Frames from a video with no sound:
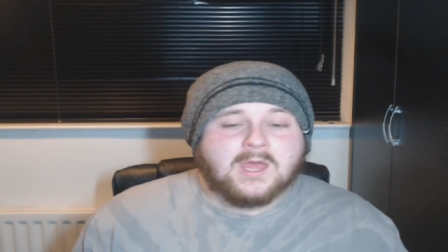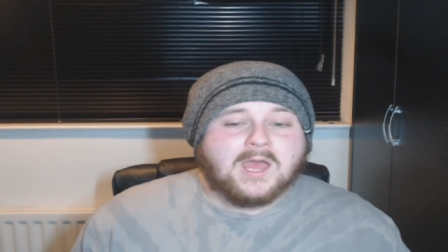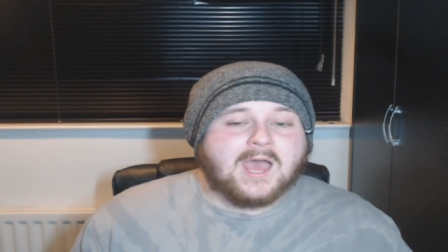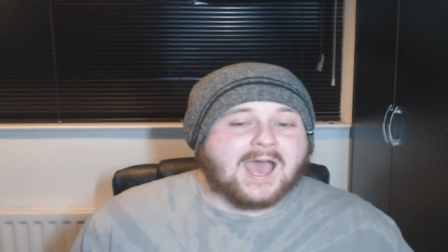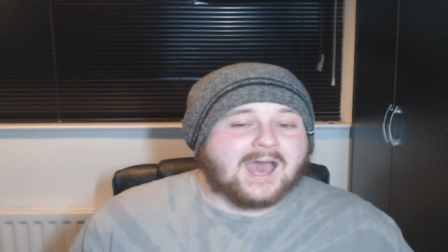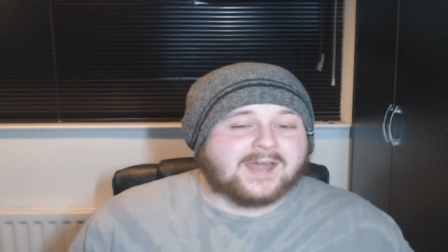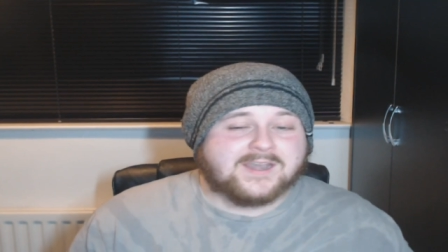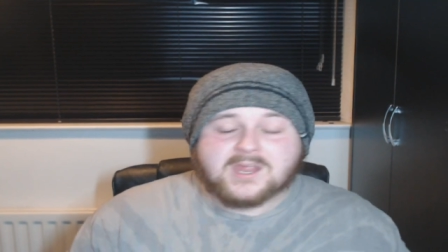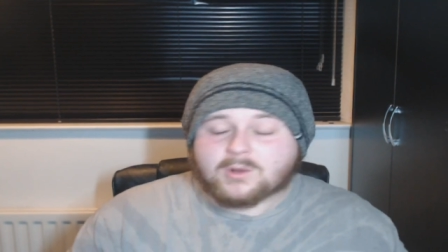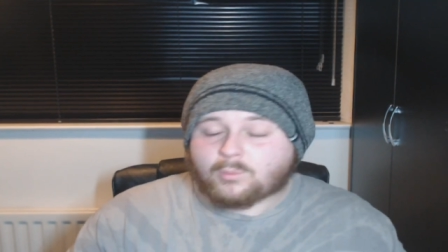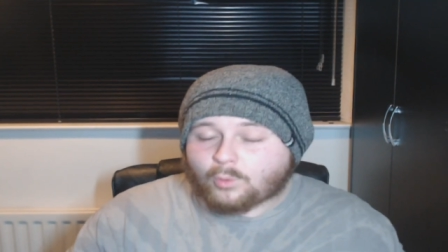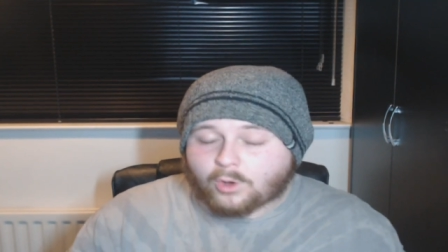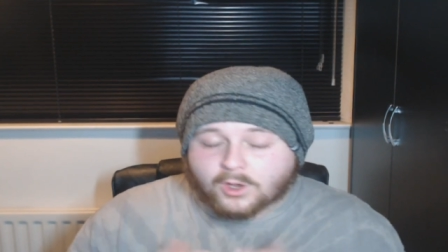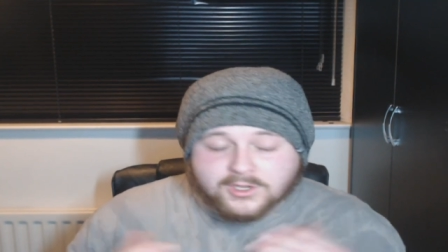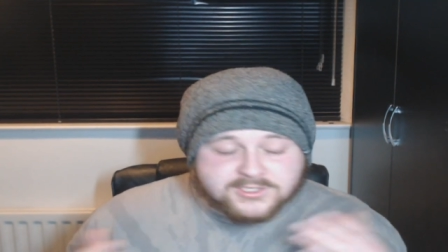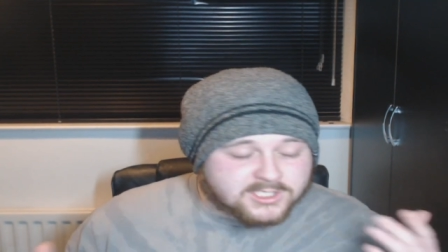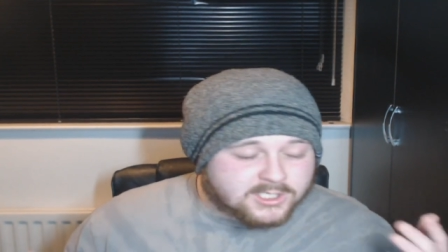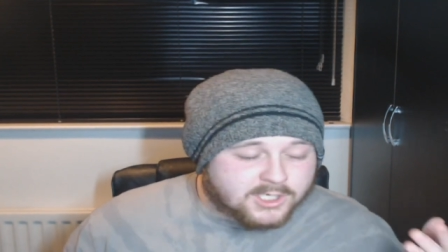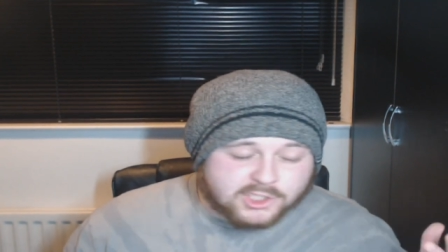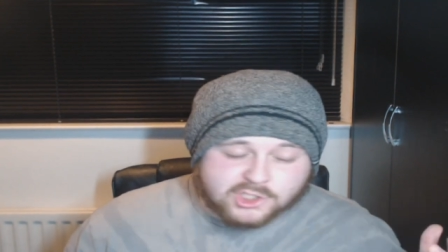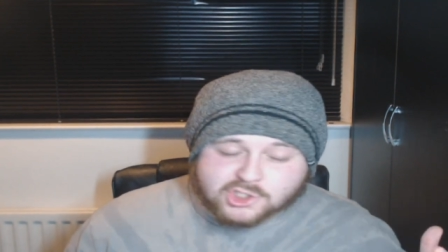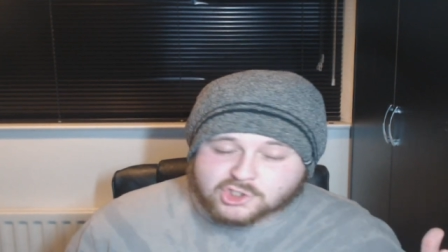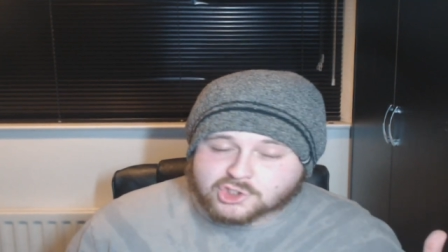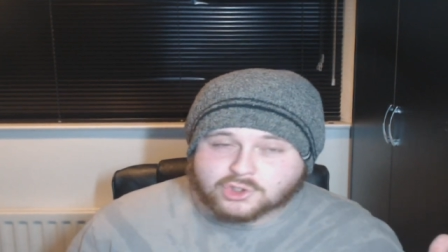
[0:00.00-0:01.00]
and it wasn't
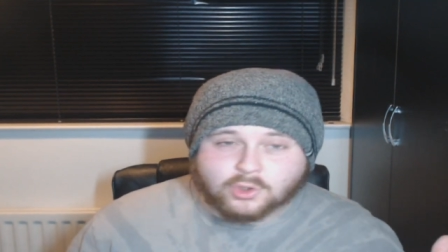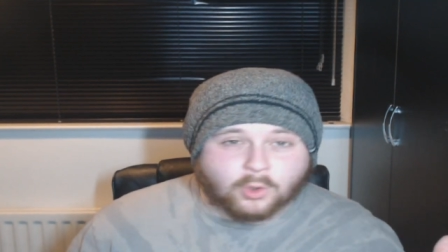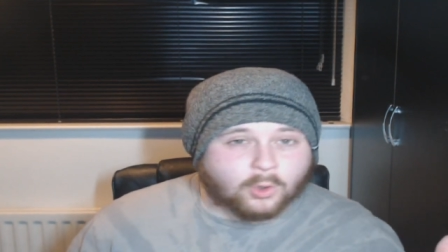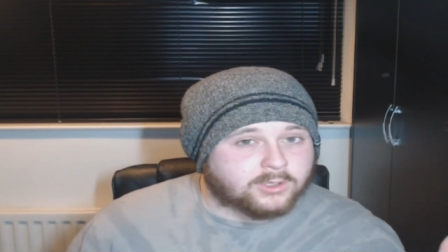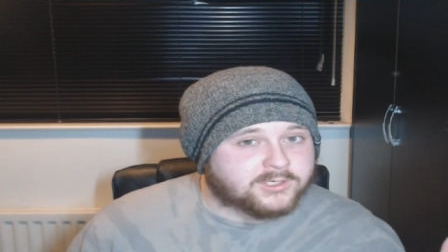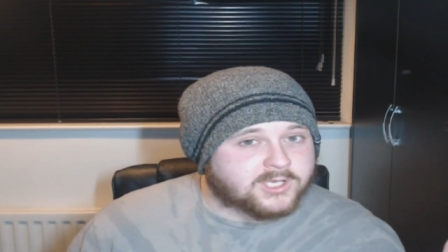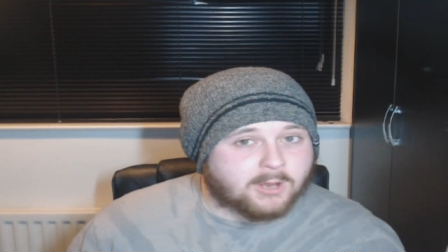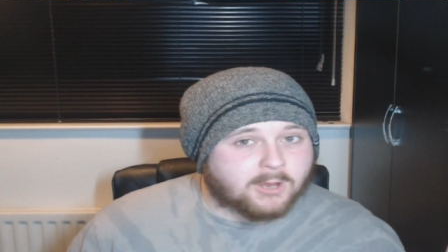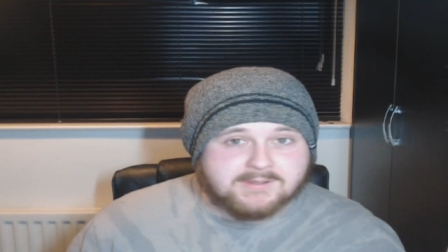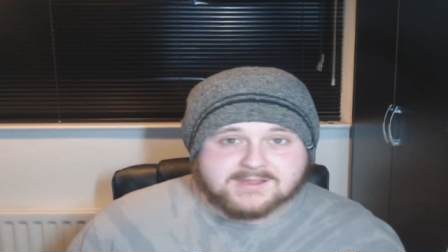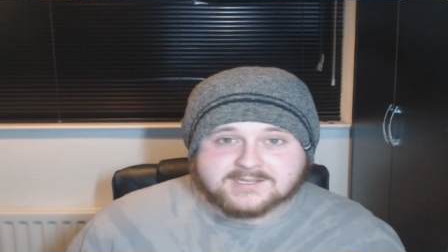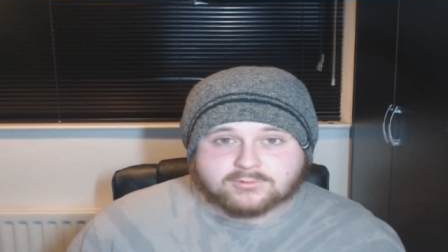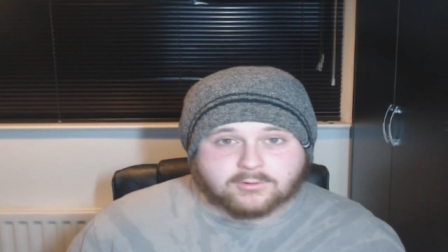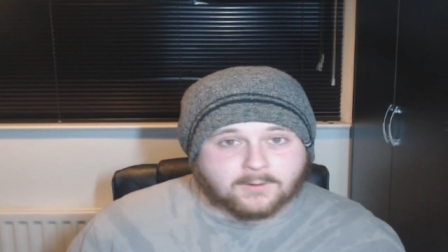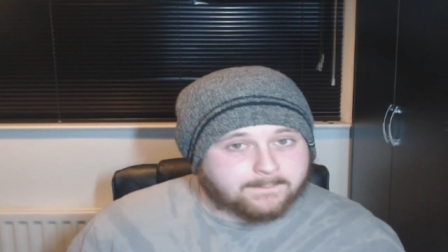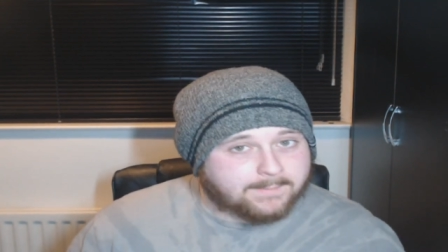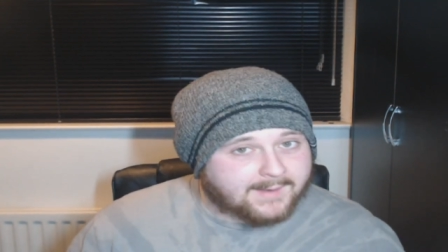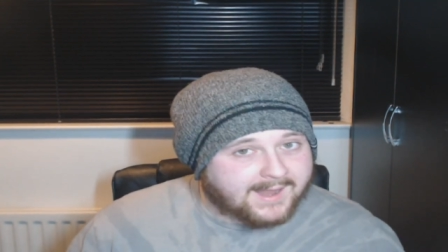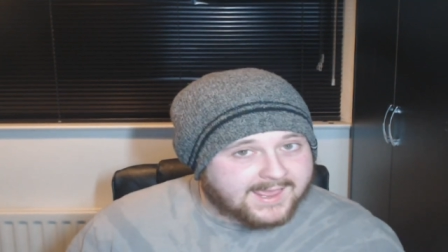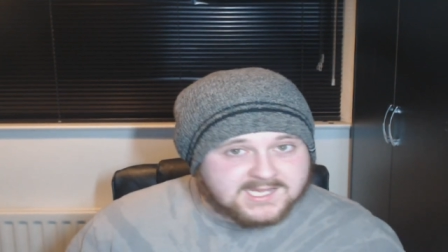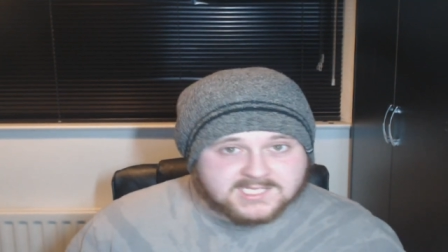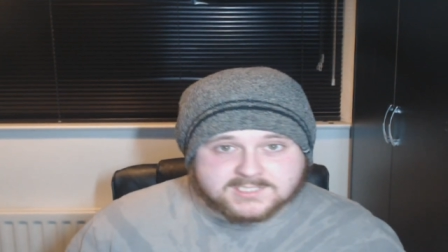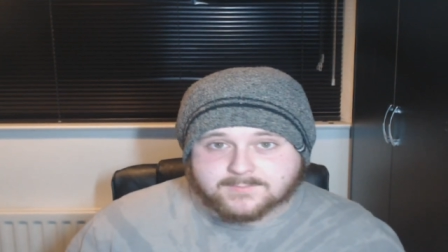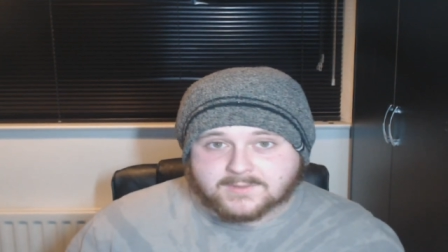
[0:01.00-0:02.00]
a short notice
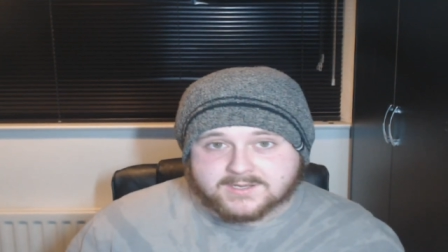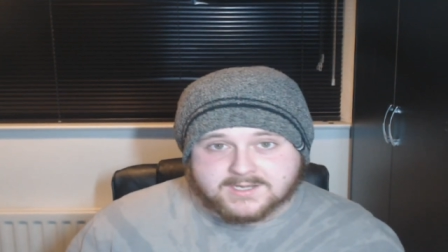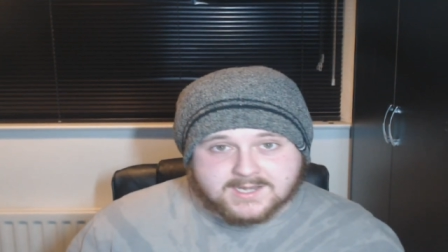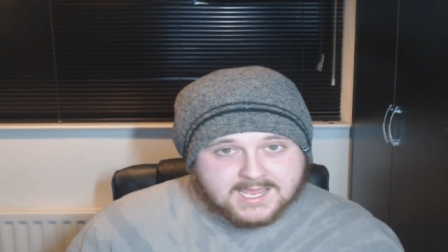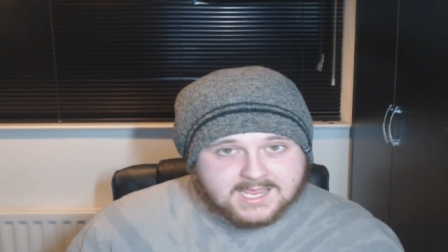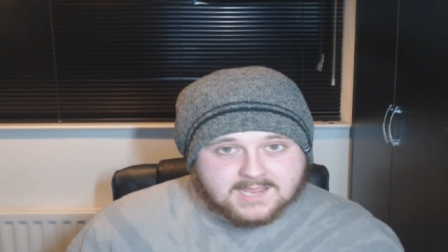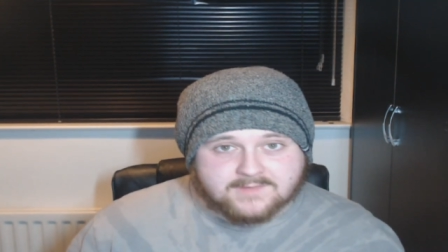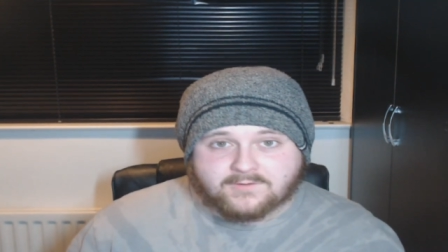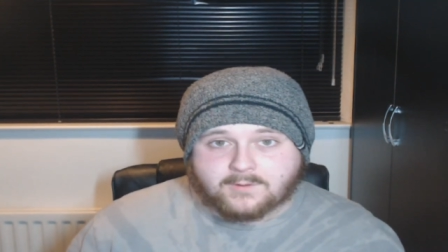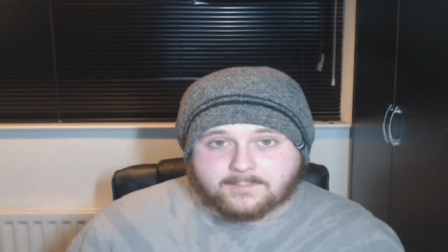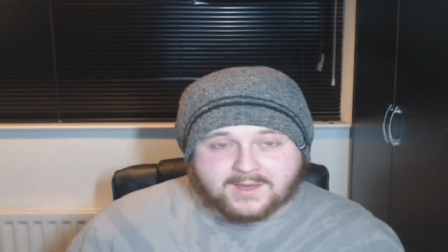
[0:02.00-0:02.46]
replacement either,